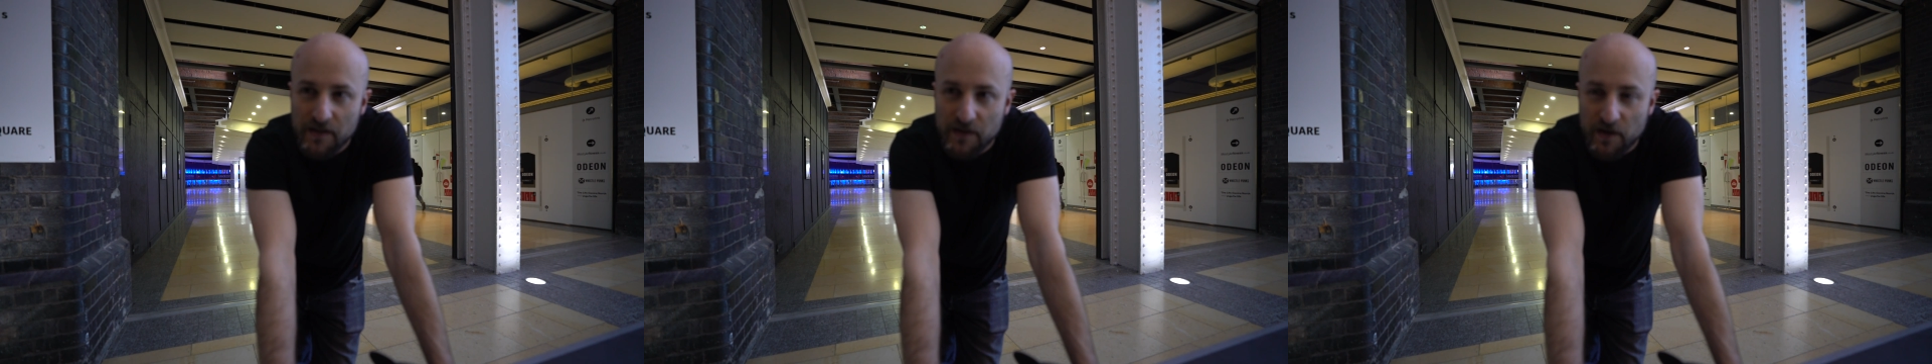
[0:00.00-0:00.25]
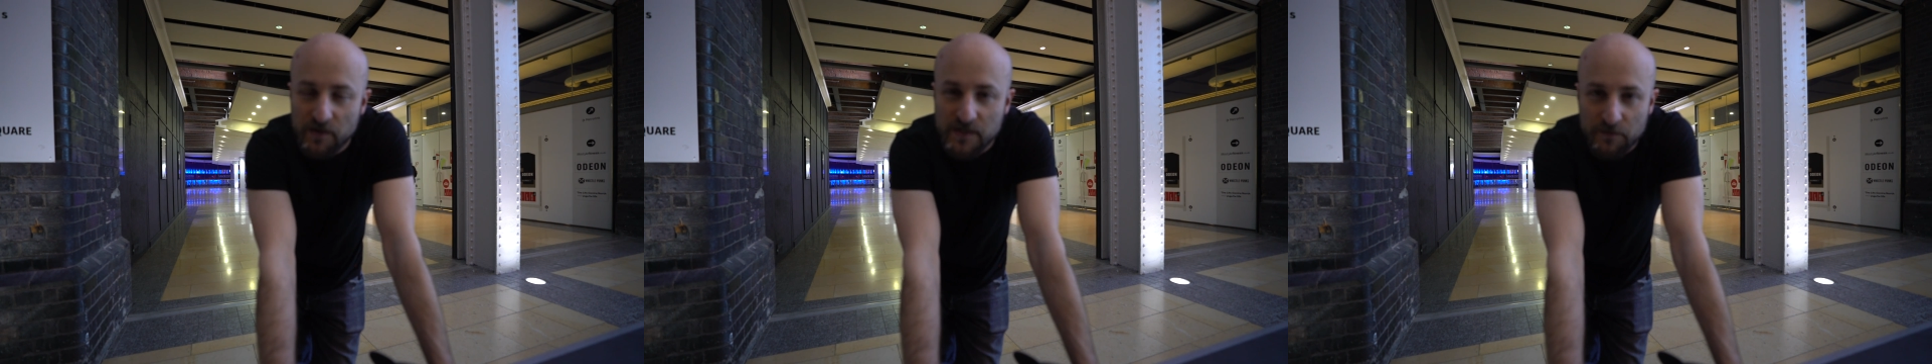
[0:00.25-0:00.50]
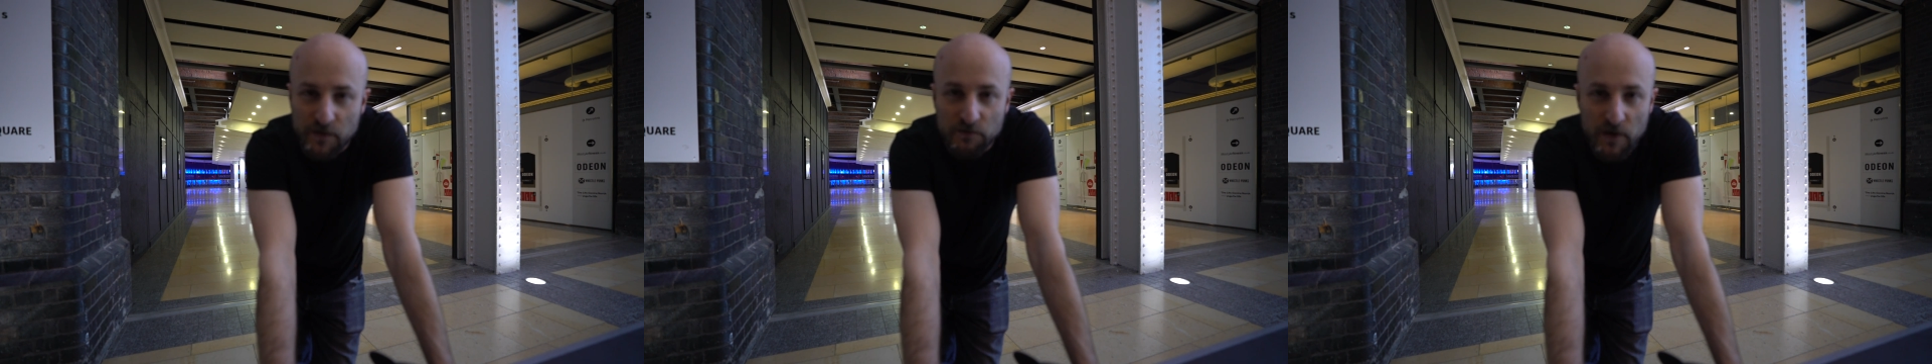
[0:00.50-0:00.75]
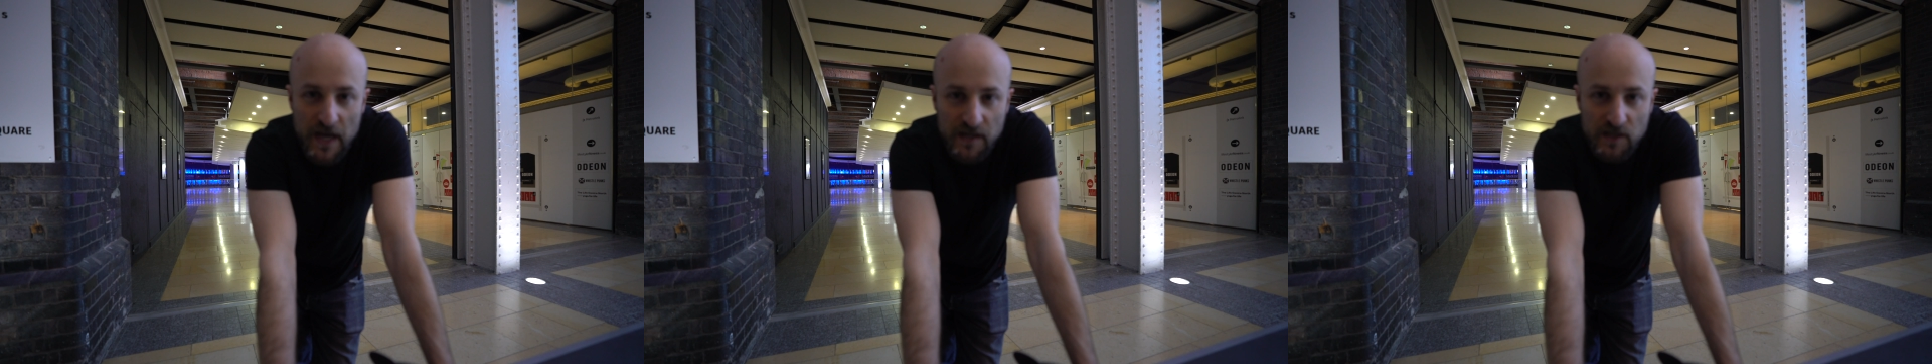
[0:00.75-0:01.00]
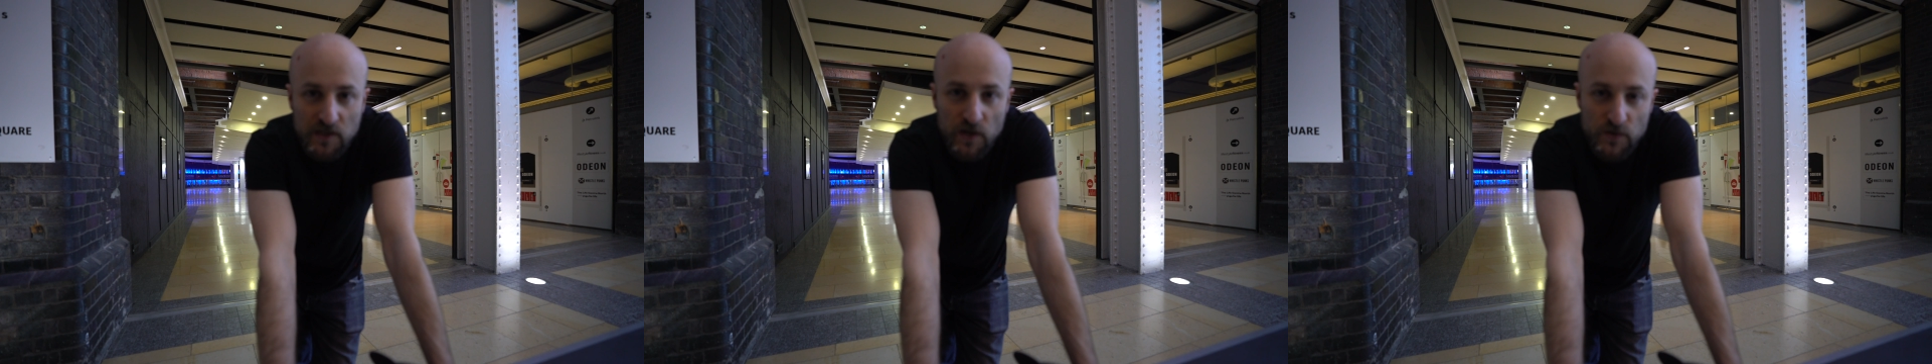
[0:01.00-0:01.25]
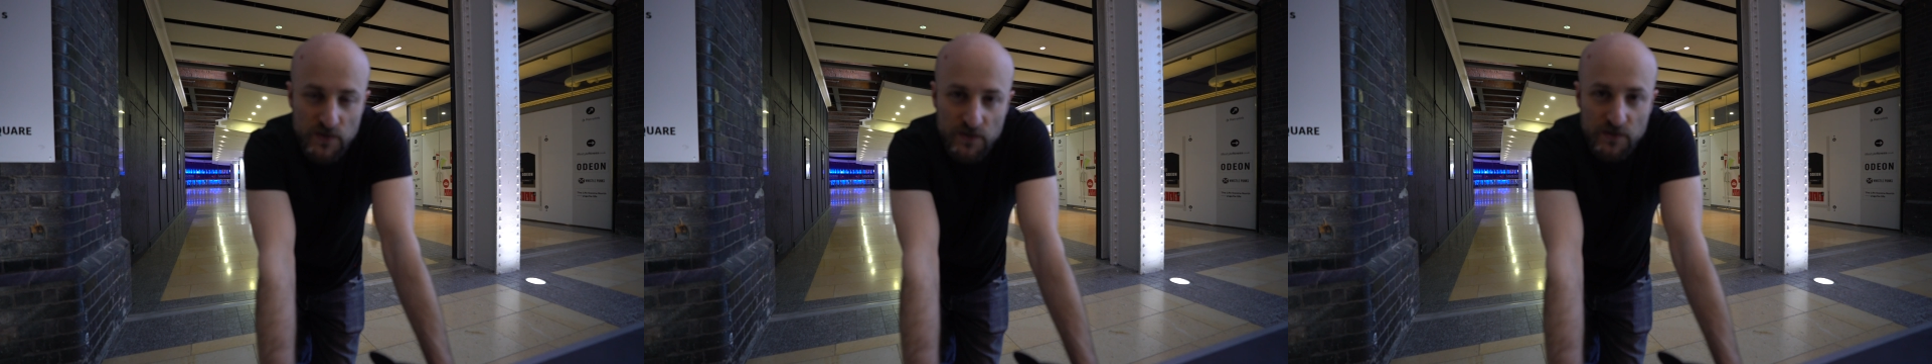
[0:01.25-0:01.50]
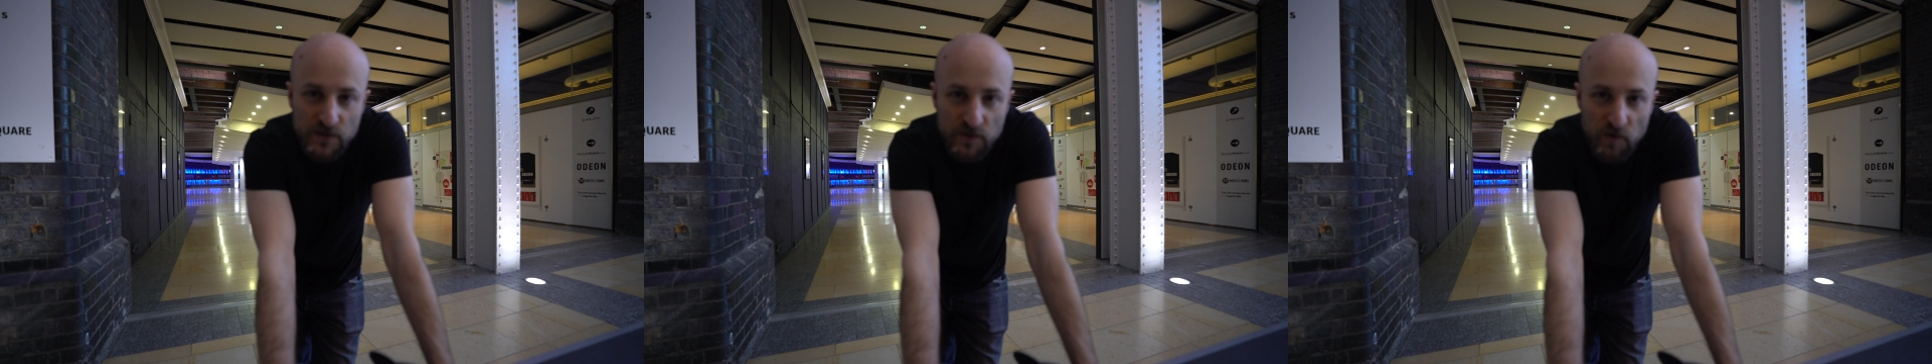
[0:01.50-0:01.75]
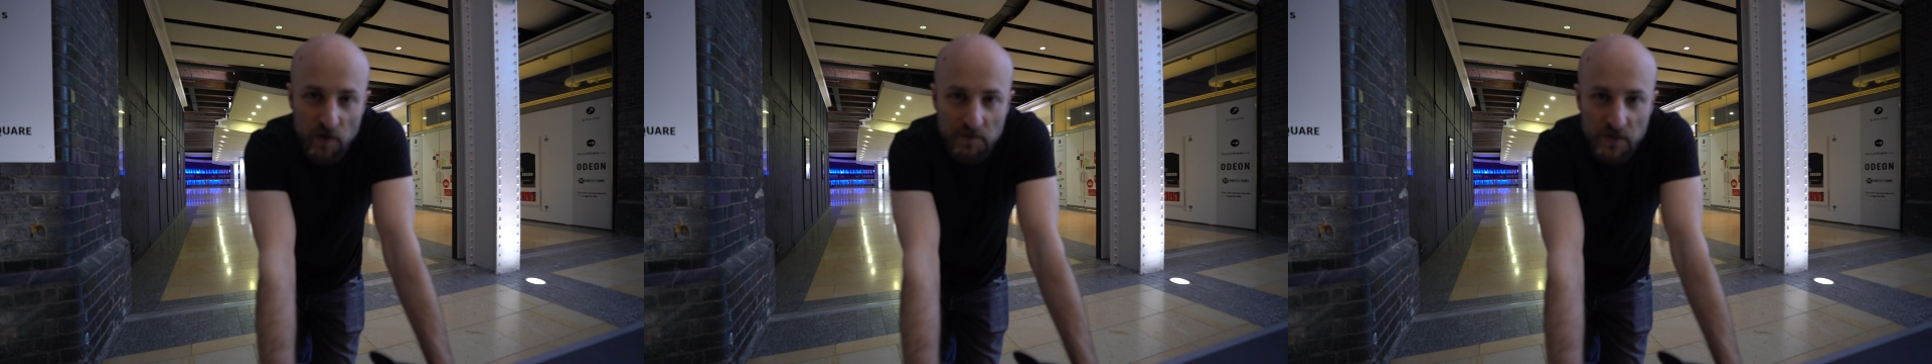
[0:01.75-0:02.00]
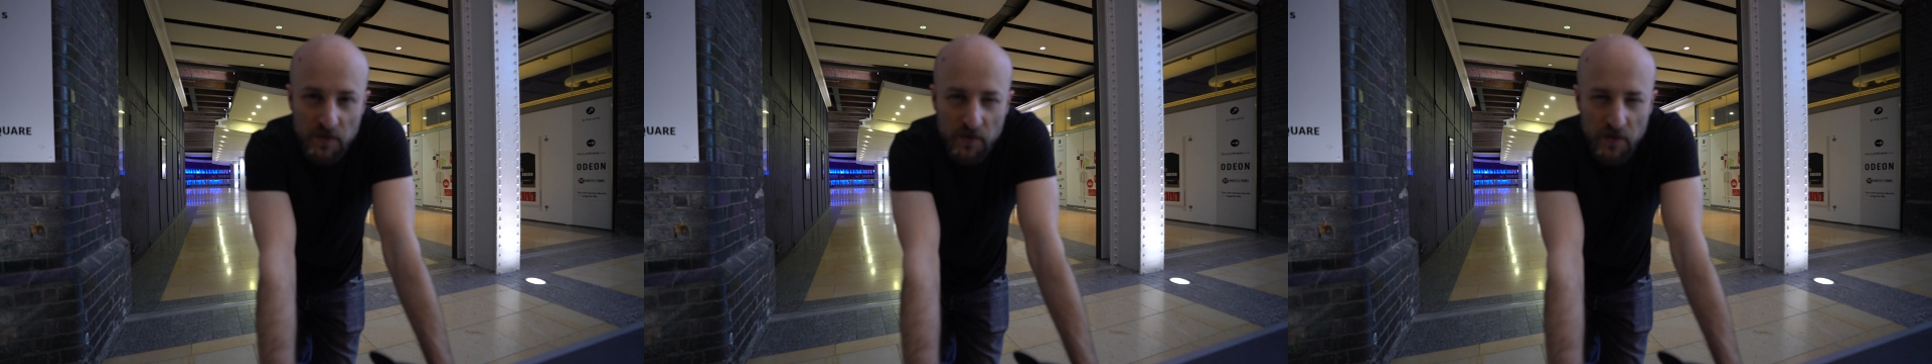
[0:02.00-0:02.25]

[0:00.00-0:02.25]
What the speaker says: You know, definitely ran closer to normal,